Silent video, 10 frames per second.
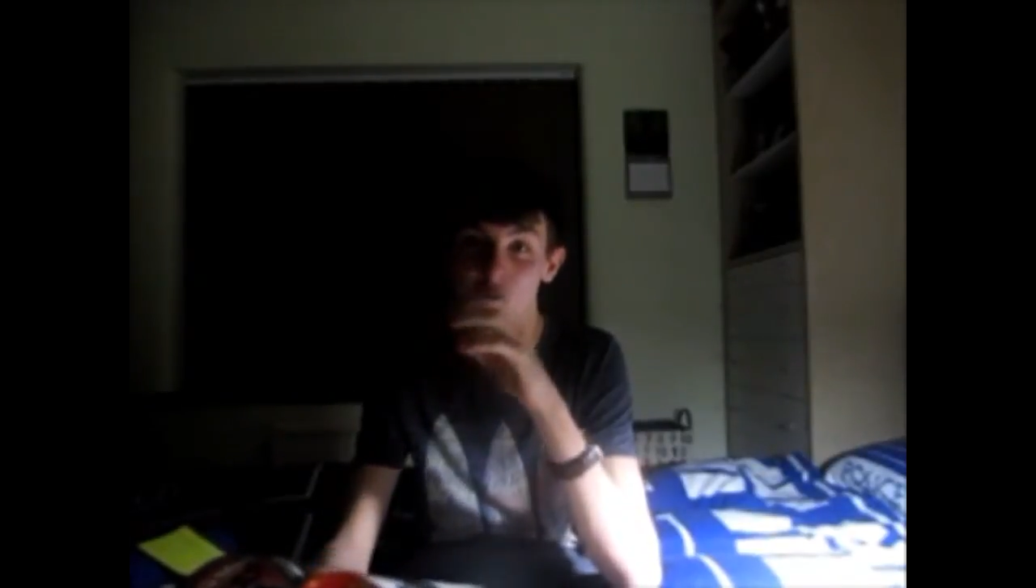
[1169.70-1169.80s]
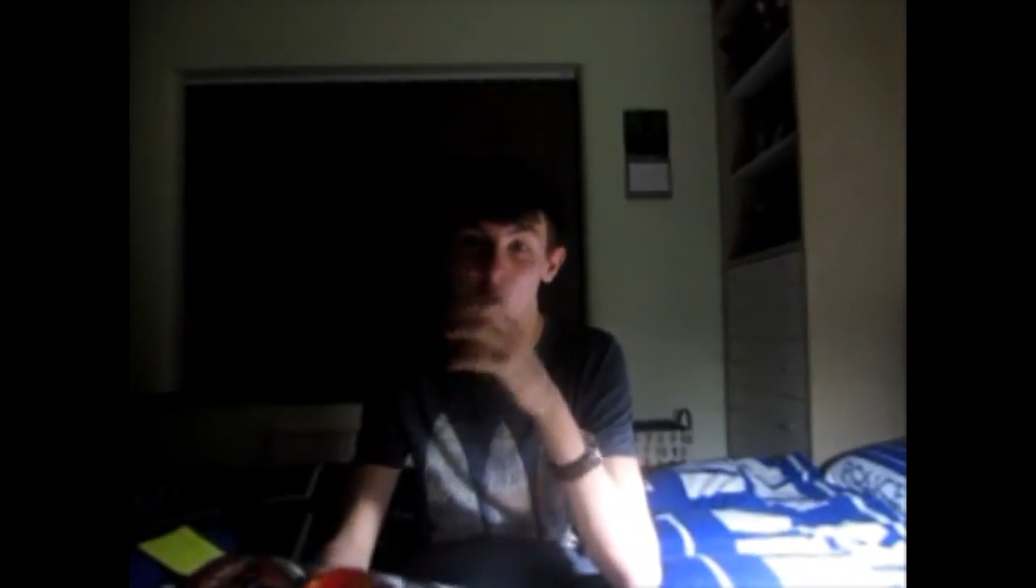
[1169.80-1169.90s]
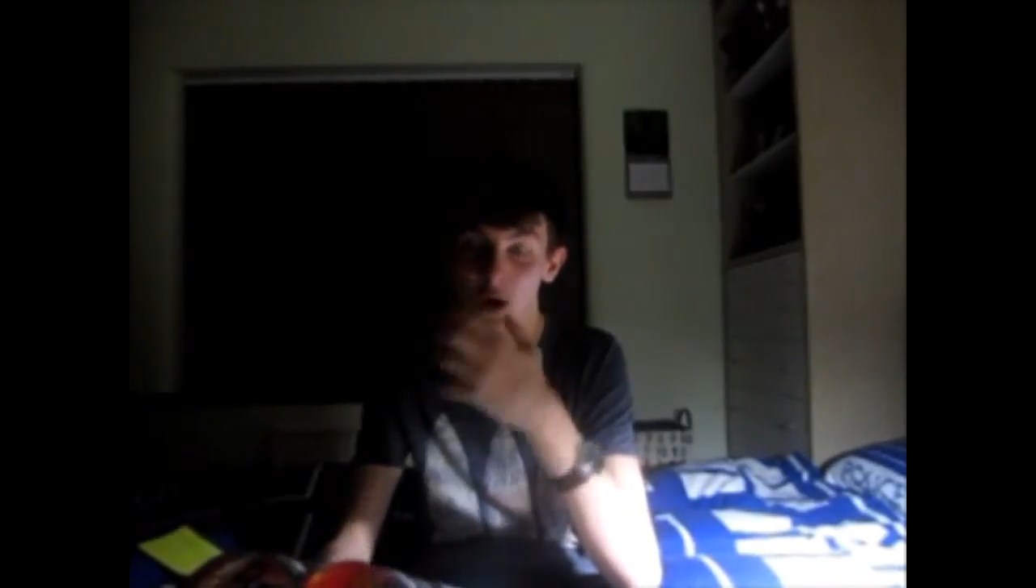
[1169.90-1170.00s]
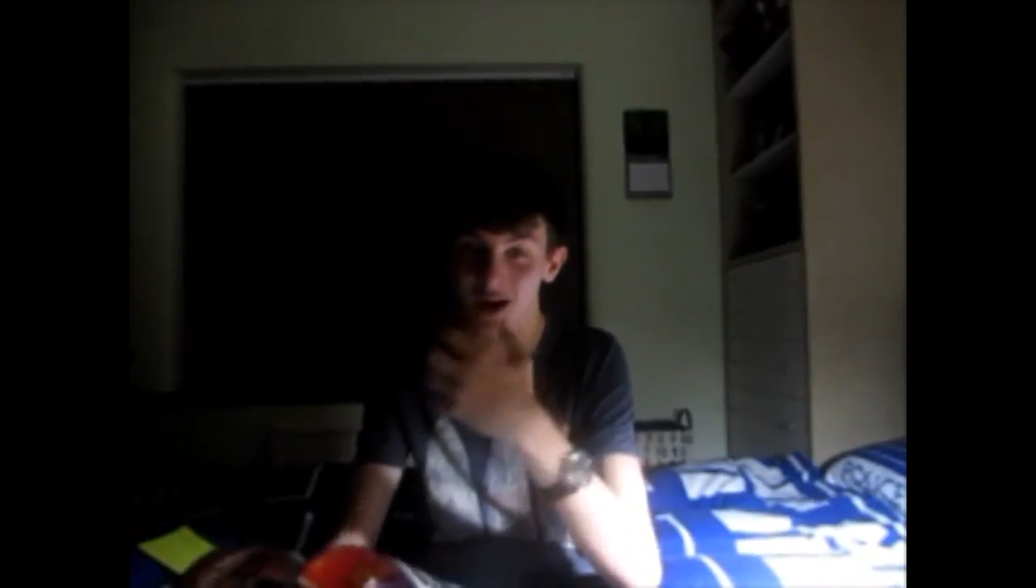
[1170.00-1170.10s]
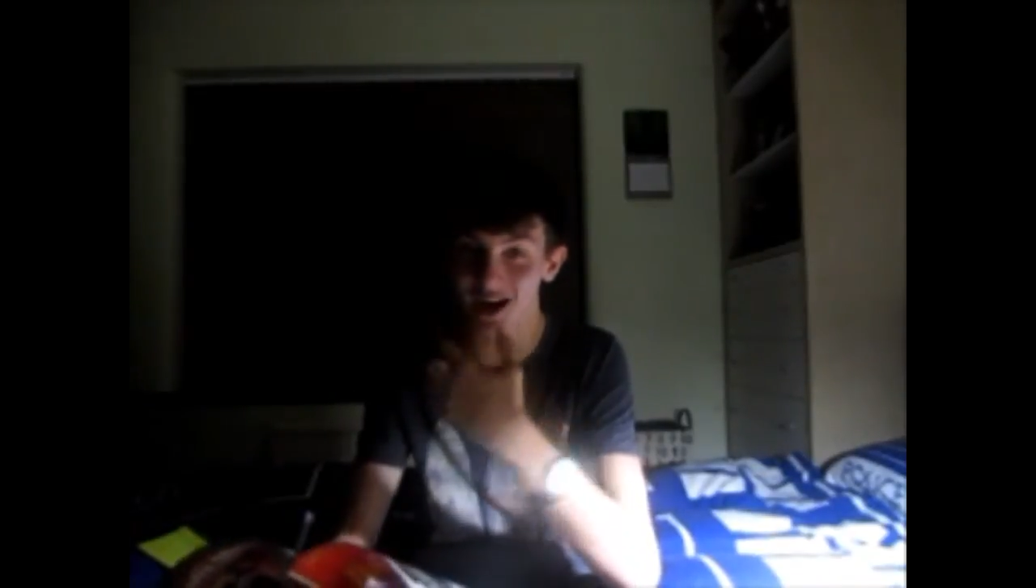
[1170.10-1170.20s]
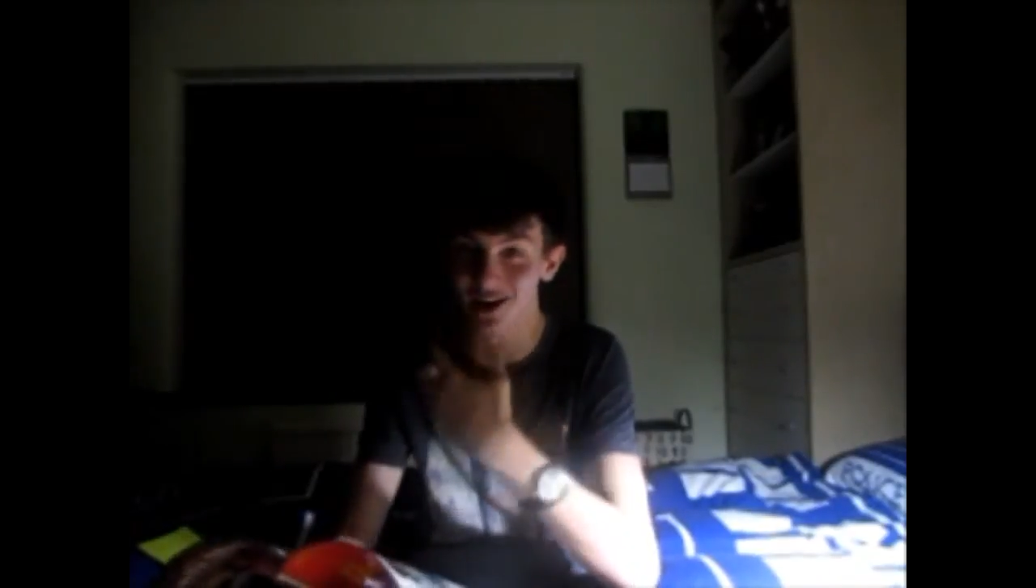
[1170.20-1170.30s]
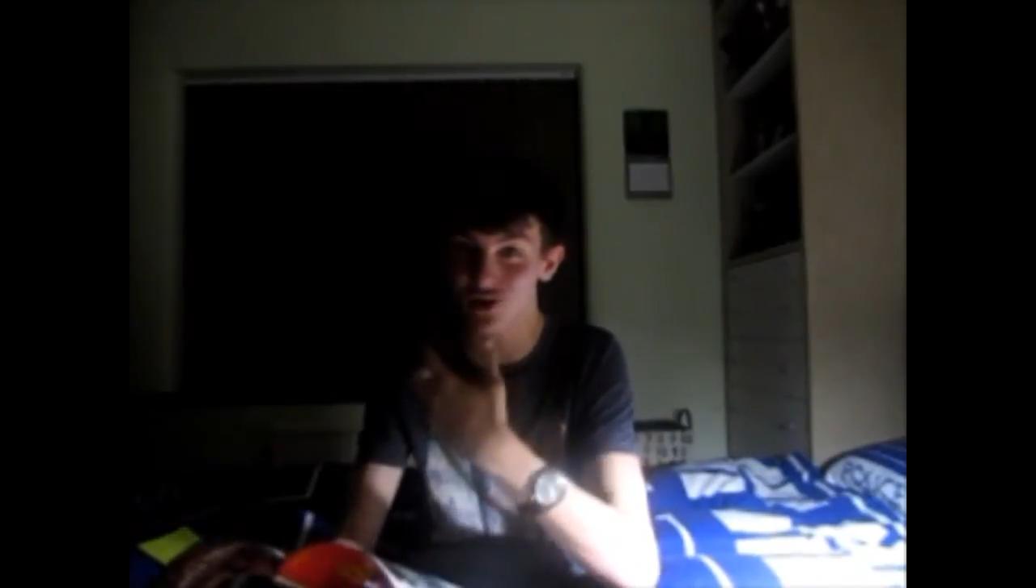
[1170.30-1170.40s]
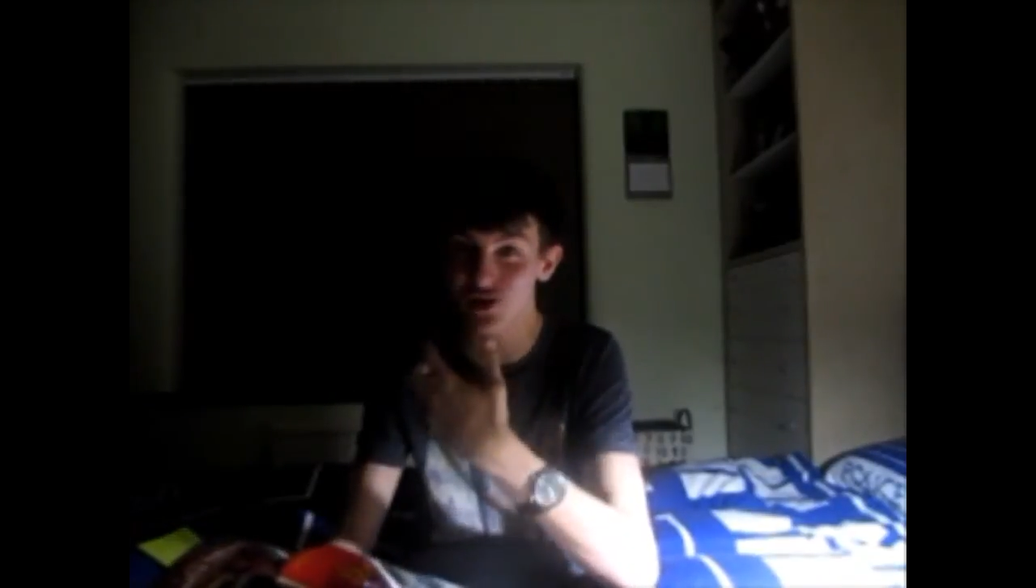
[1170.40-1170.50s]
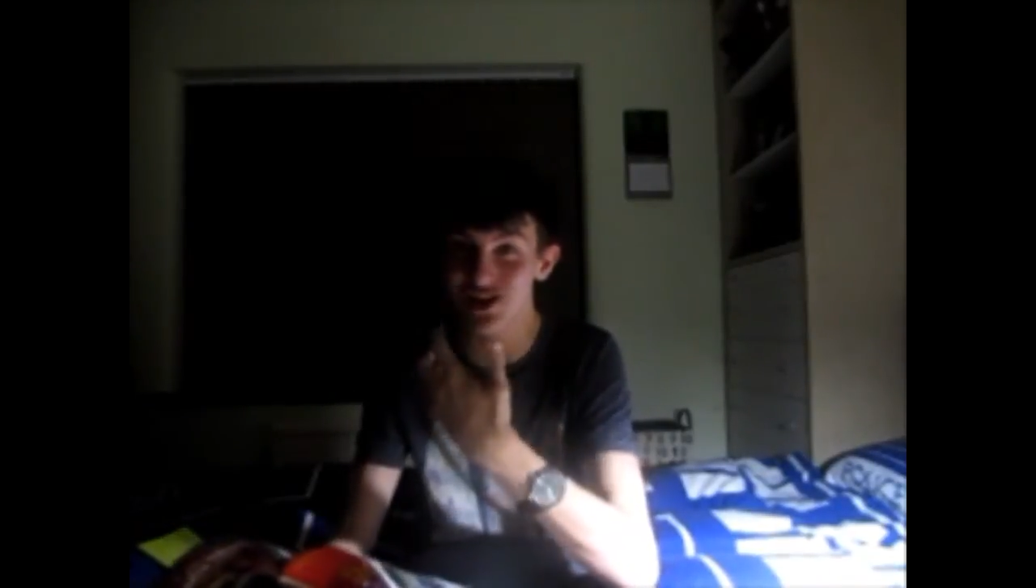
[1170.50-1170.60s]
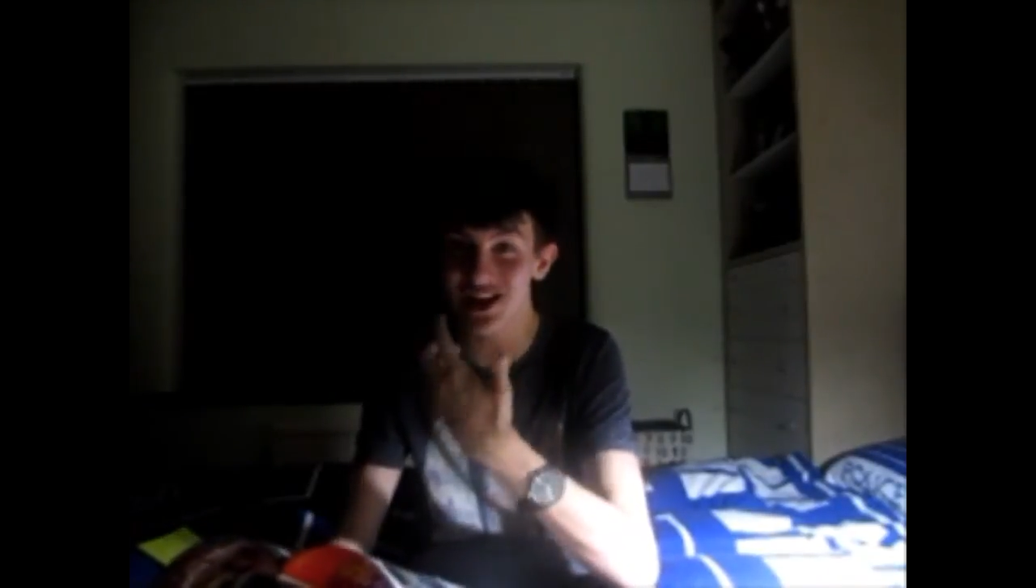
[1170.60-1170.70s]
what kind of
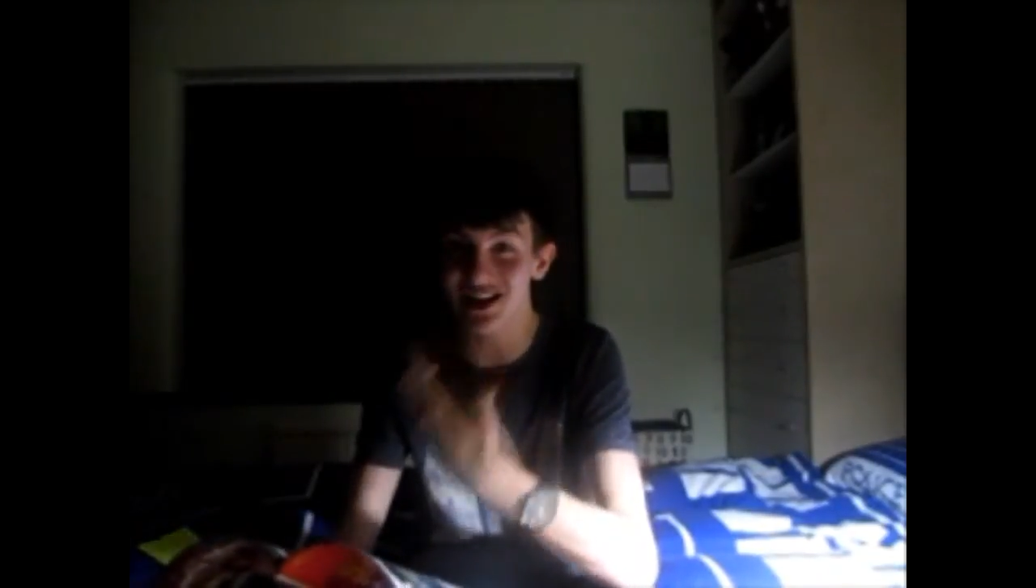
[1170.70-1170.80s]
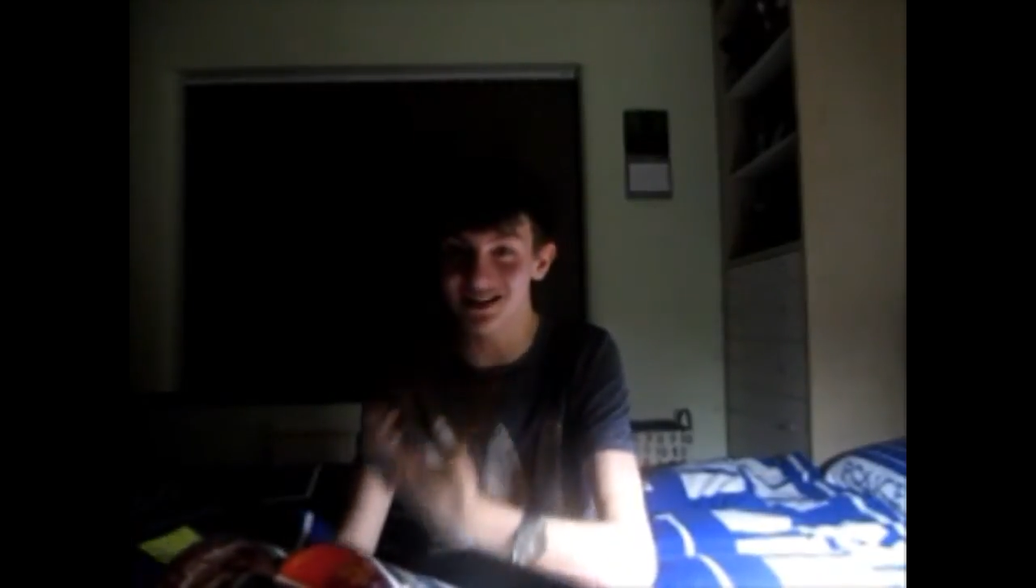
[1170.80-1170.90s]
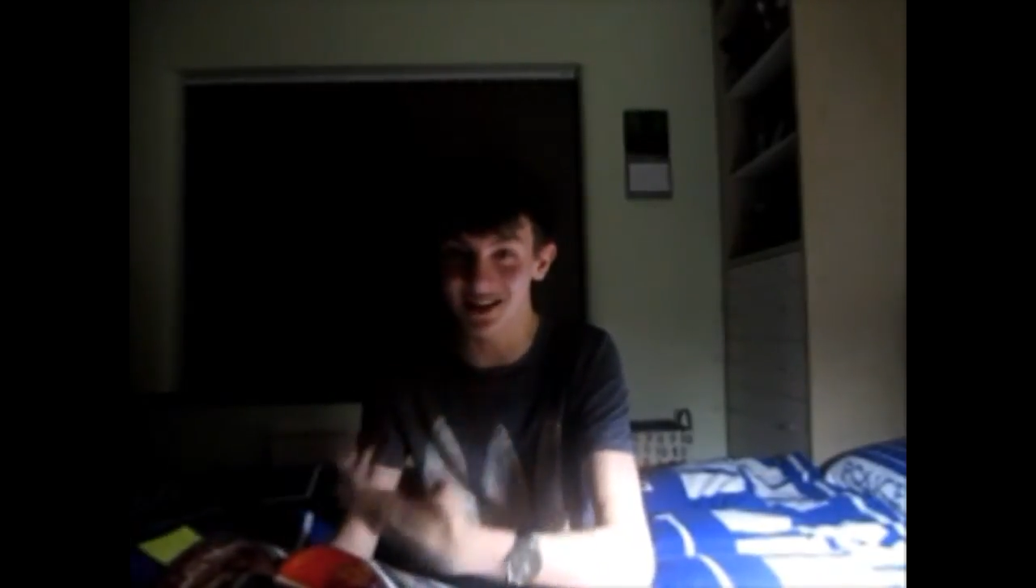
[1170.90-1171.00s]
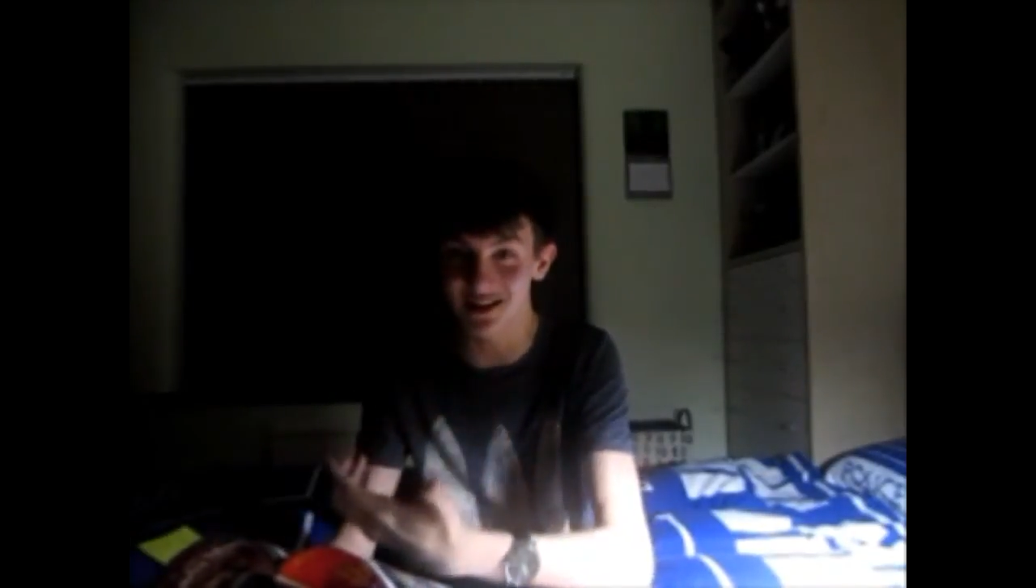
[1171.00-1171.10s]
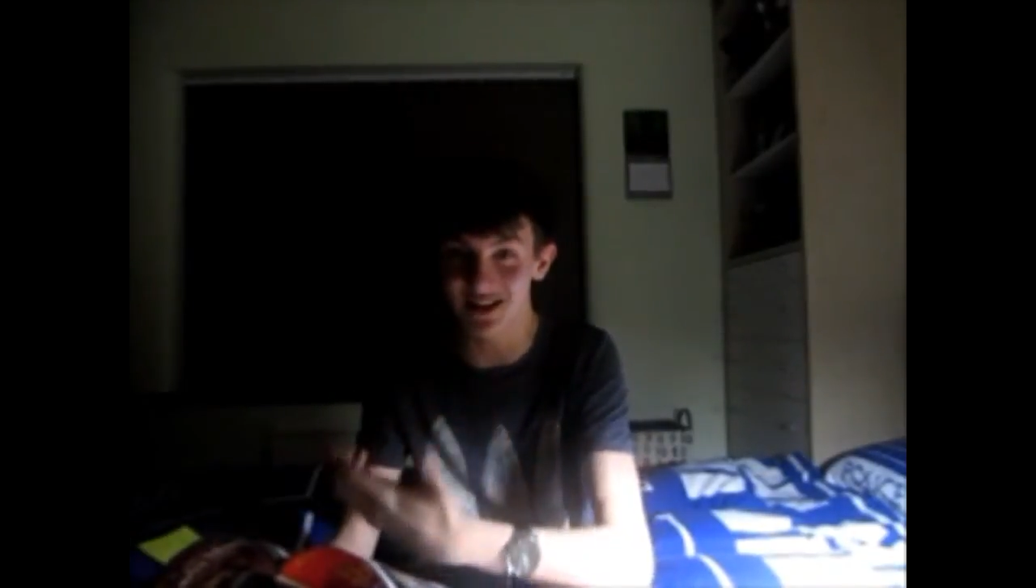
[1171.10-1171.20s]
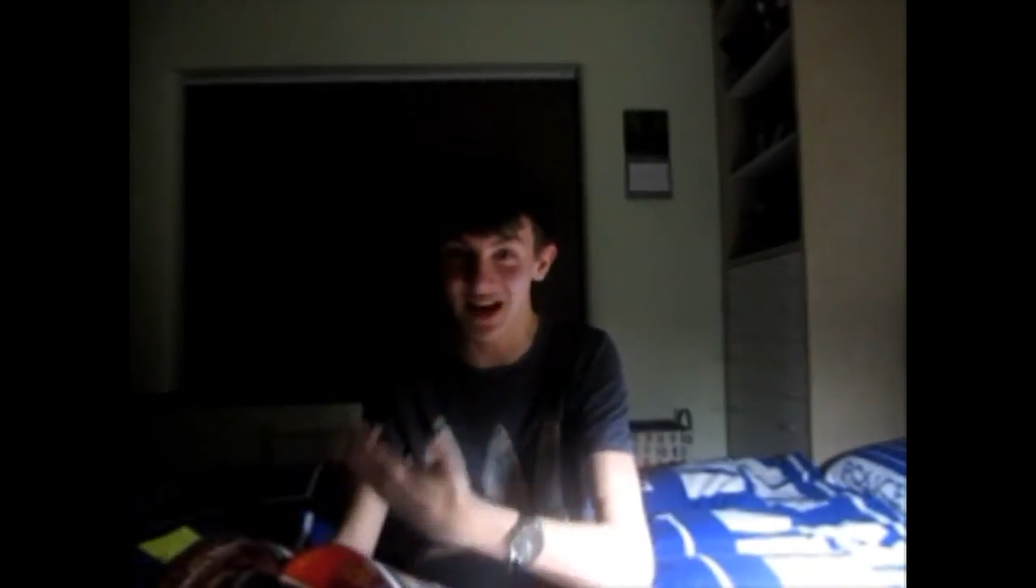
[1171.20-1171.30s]
creature is it,